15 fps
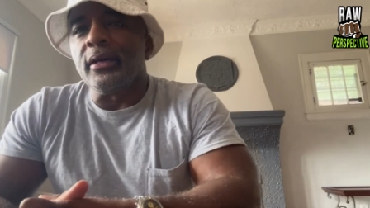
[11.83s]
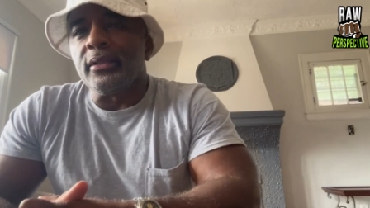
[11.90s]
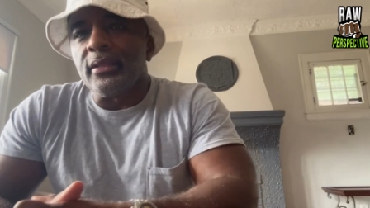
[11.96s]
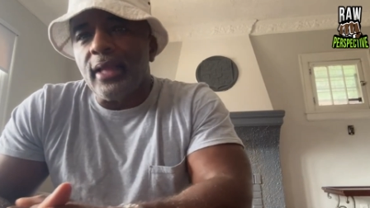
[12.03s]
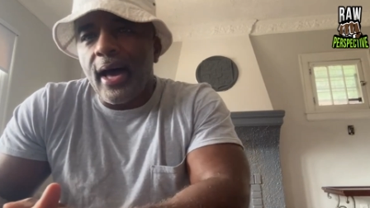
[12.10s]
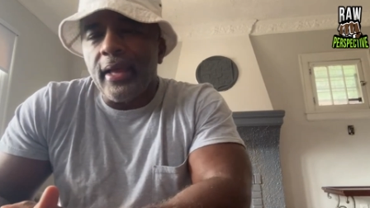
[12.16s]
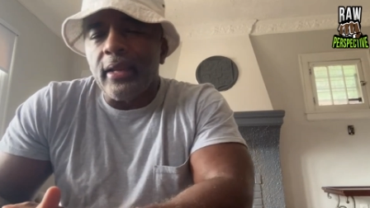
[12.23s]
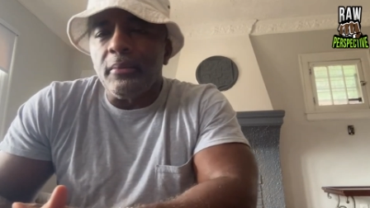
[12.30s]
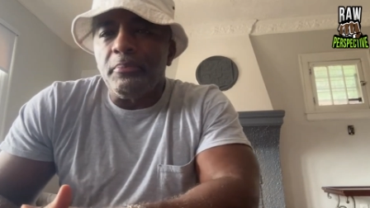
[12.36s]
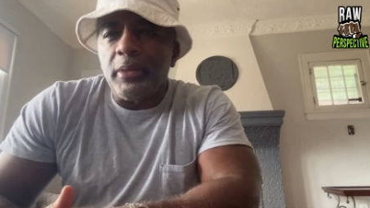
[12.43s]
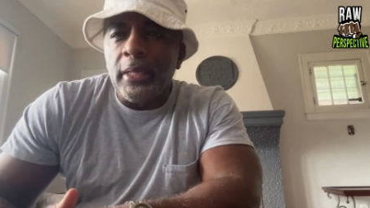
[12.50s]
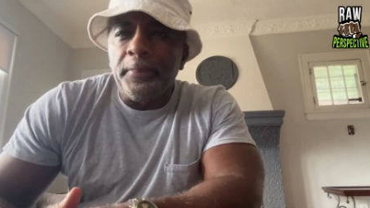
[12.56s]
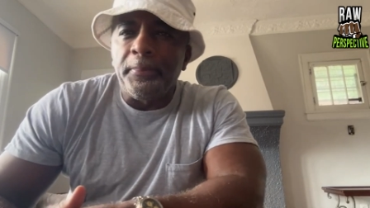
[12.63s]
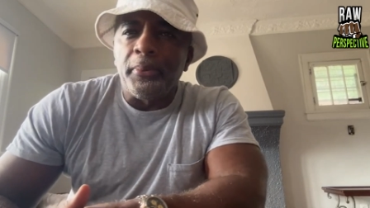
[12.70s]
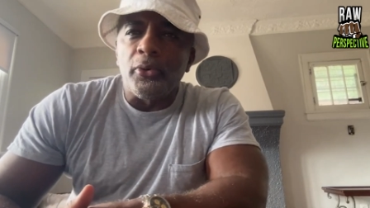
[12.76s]
a lot of
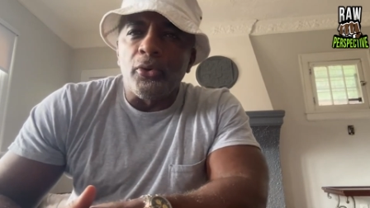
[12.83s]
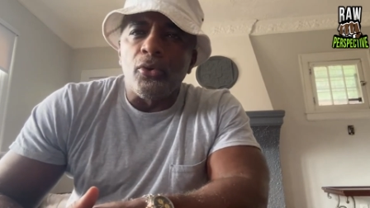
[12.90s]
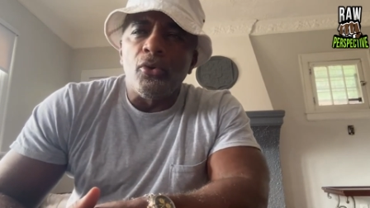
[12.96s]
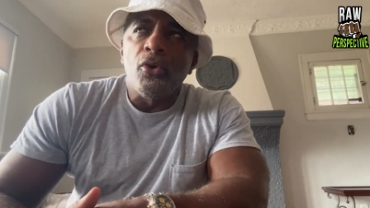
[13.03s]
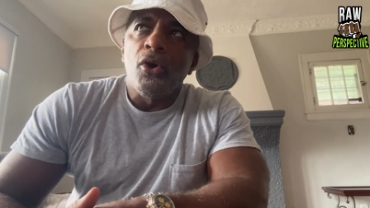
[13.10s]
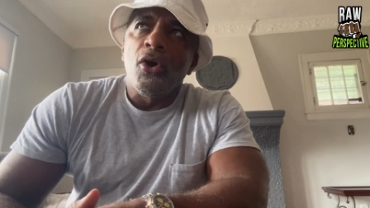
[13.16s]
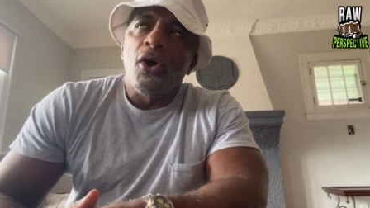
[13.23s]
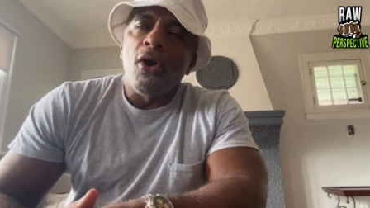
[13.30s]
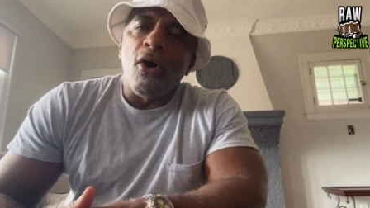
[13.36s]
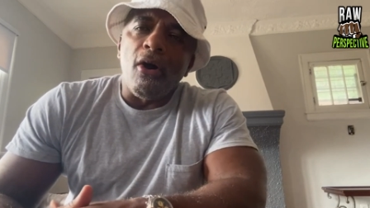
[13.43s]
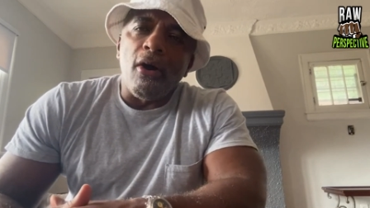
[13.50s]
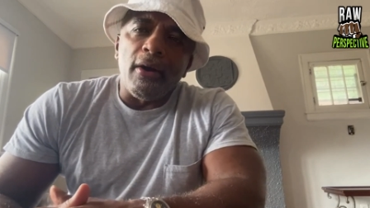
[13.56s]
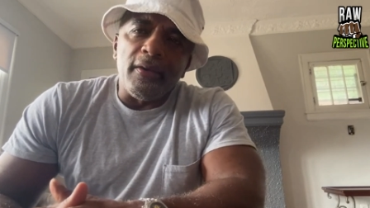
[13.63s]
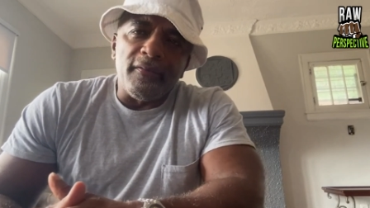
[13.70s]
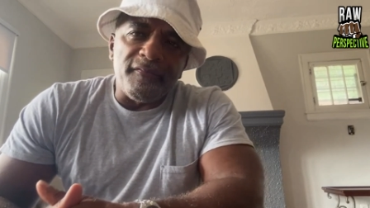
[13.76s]
people
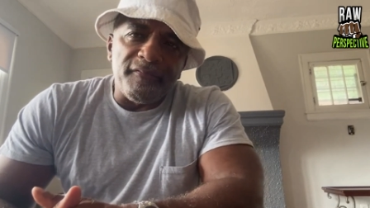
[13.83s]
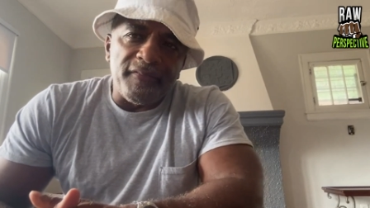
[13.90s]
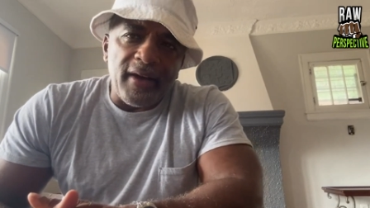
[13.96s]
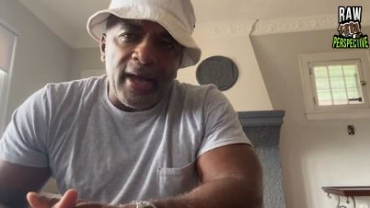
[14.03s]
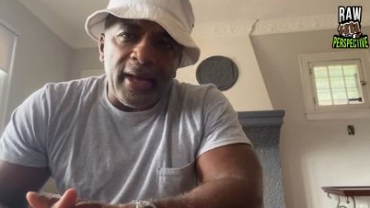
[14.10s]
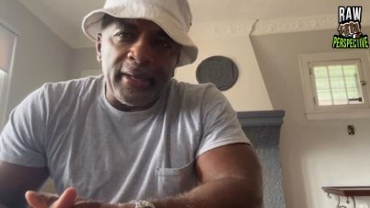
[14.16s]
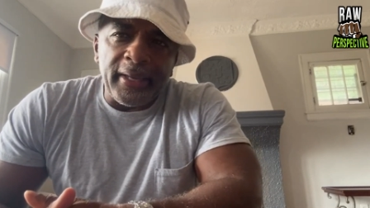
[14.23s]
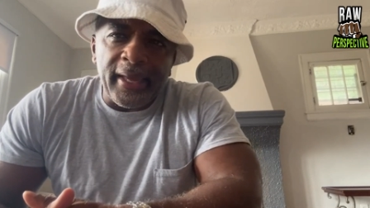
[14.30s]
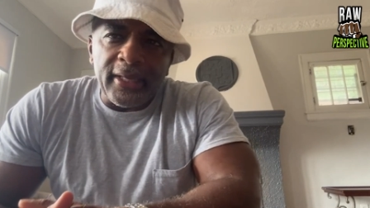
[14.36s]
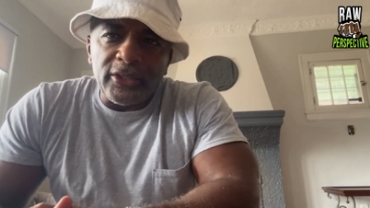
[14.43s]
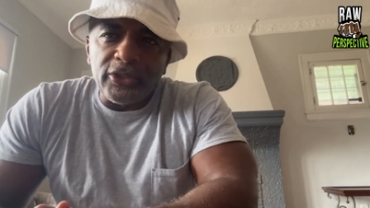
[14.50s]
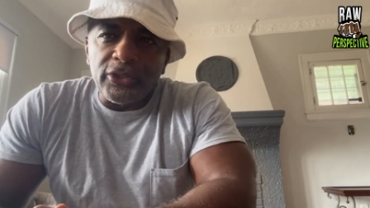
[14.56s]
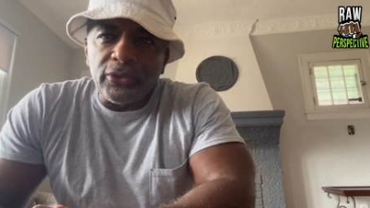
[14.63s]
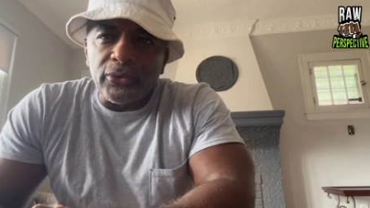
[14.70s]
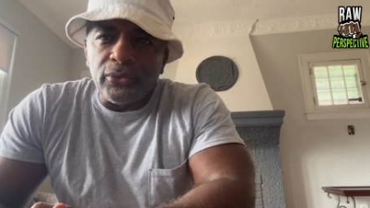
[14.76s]
are in
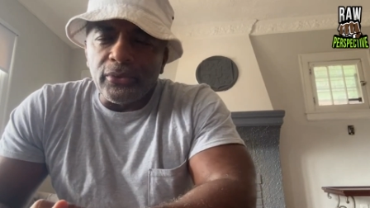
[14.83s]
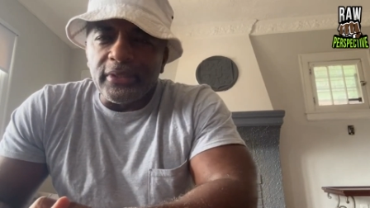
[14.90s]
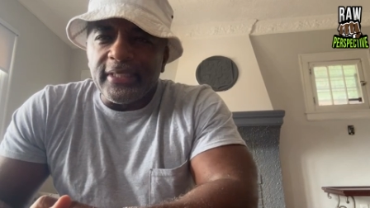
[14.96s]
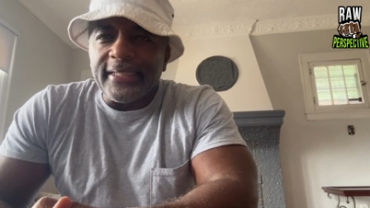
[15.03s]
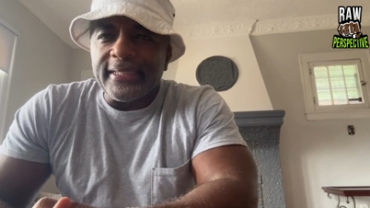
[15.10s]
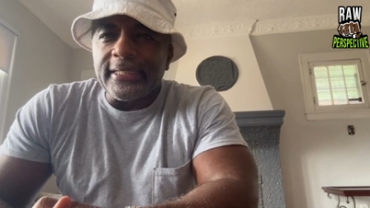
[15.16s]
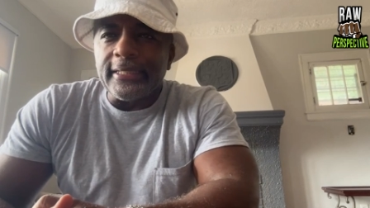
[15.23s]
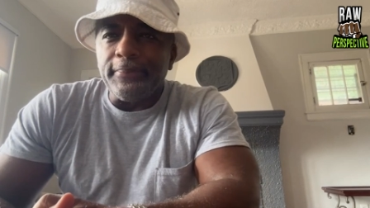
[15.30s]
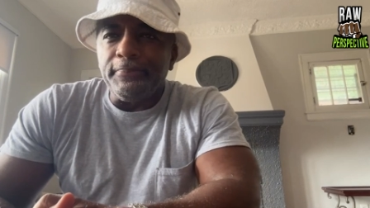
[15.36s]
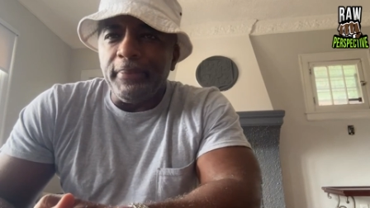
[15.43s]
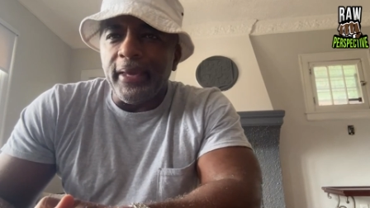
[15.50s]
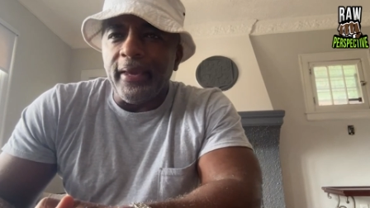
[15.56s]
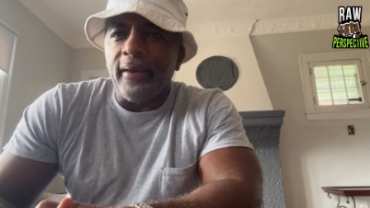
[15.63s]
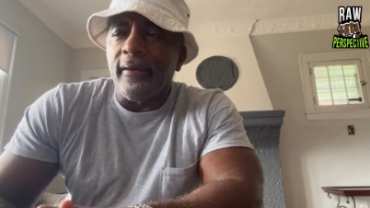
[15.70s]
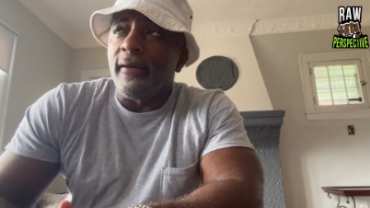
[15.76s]
financial
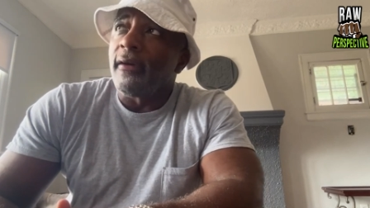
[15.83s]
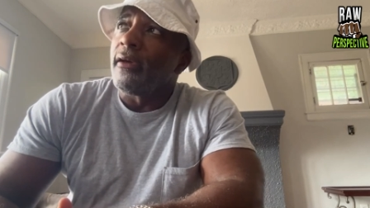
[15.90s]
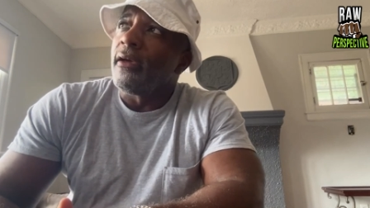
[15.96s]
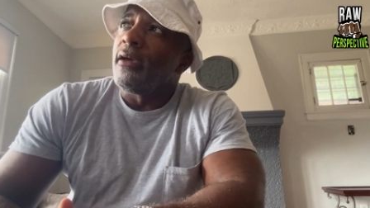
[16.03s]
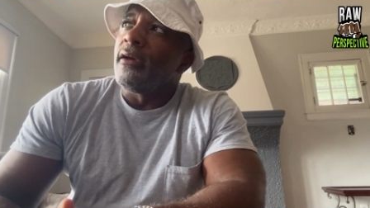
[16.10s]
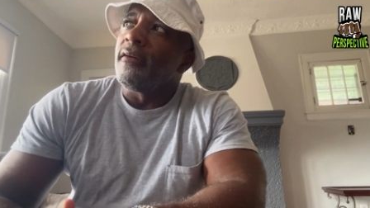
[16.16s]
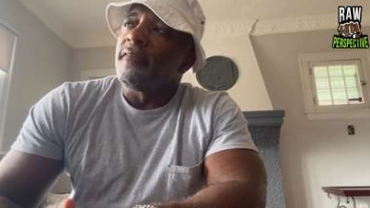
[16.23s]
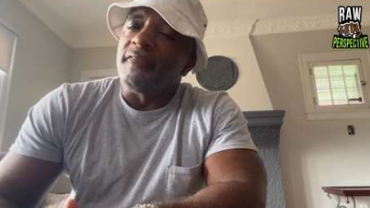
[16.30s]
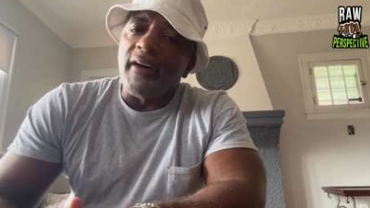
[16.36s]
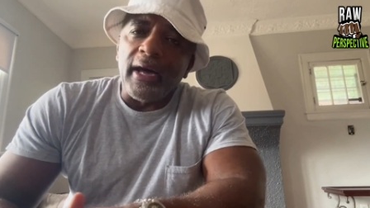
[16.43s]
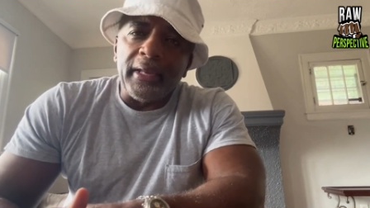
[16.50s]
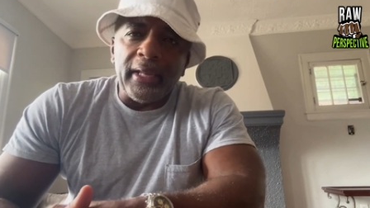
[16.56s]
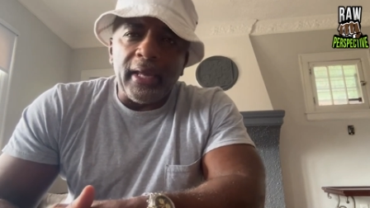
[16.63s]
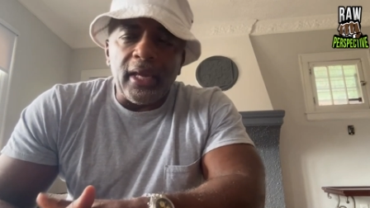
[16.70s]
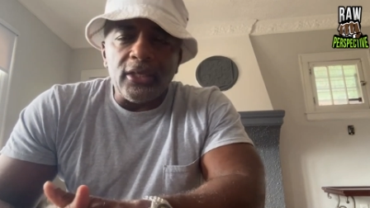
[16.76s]
despair,
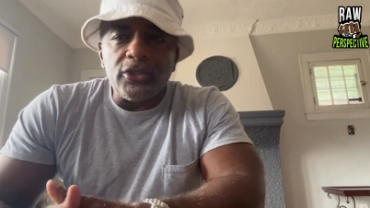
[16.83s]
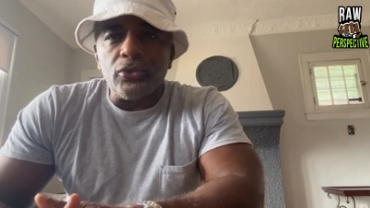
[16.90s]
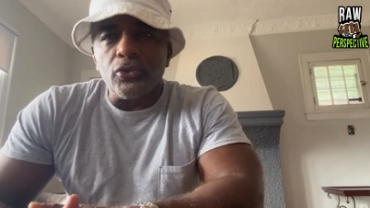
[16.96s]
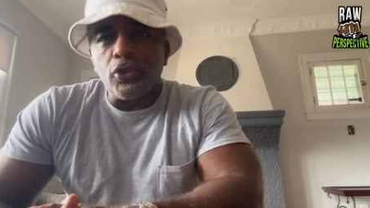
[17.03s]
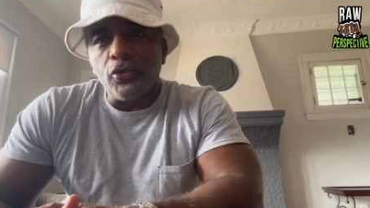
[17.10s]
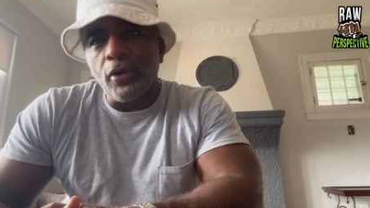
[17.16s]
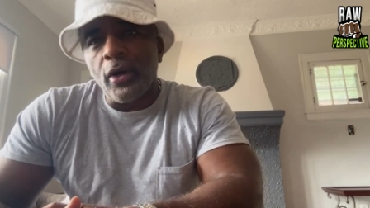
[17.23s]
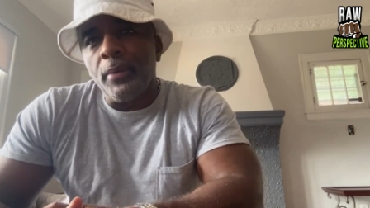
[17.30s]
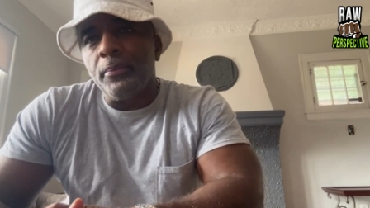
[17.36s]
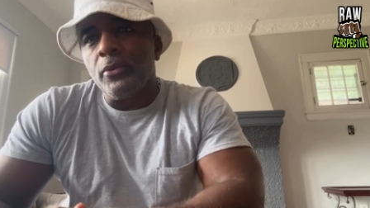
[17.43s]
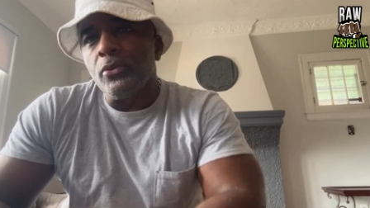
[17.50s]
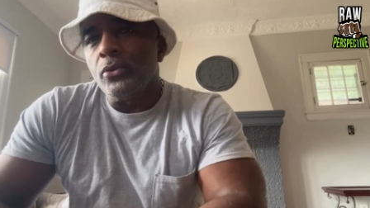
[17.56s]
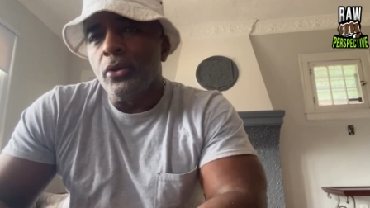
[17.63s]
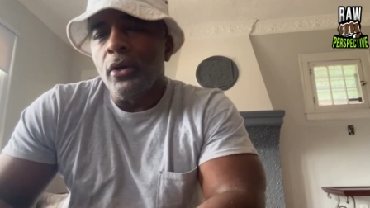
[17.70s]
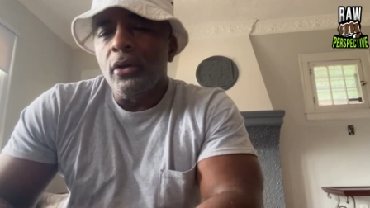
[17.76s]
financial
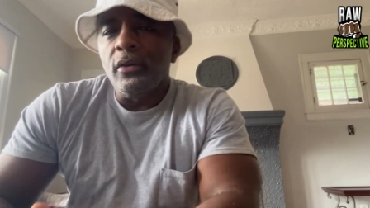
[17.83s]
trouble,